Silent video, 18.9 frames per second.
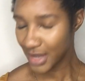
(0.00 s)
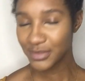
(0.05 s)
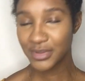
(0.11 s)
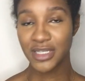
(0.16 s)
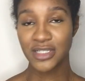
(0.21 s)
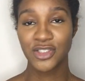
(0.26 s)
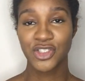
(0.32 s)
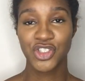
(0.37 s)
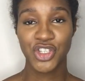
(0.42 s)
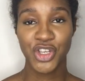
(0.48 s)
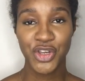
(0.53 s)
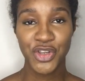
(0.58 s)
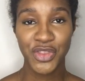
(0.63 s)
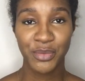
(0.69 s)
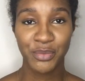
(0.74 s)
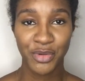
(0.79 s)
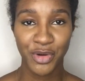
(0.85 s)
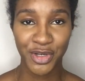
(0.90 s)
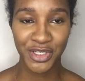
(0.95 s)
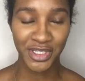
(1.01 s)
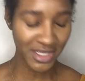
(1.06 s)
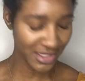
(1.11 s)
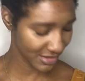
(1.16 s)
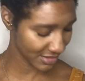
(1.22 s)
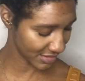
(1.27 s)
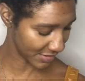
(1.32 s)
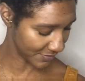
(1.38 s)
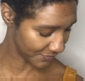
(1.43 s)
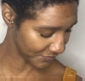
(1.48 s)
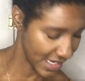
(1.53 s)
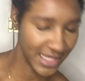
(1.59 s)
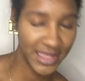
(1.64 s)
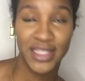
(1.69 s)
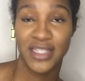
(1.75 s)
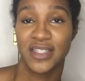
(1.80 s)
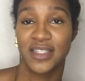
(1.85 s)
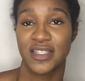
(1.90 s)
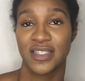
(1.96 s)
I'm going to show you the product. And
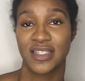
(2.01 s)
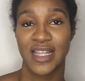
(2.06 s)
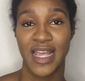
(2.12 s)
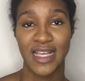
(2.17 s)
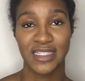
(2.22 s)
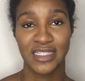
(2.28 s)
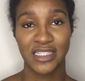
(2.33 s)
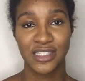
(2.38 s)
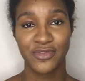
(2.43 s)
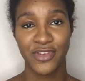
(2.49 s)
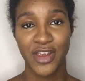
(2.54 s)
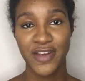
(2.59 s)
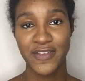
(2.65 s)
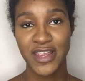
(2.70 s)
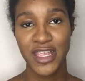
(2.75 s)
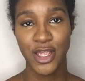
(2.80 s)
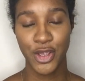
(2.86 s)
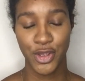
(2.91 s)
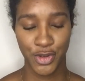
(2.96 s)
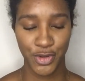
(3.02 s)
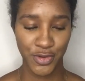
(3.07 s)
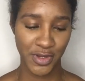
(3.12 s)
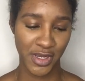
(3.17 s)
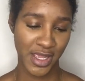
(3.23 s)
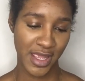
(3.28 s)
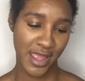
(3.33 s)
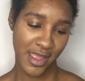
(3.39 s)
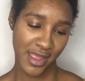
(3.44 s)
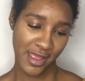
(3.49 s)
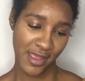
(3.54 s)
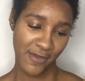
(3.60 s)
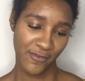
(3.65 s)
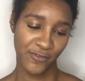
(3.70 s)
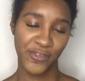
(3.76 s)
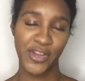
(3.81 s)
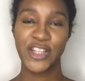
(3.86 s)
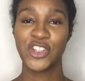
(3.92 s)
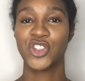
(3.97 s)
this is Dax's very own
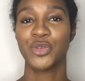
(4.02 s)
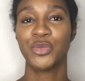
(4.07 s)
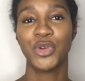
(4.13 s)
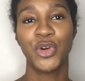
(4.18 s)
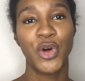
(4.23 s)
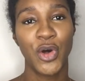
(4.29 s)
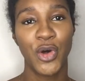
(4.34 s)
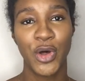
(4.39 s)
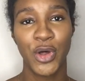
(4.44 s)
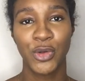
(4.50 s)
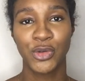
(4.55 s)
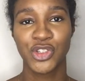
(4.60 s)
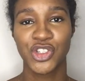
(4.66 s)
vegetable oil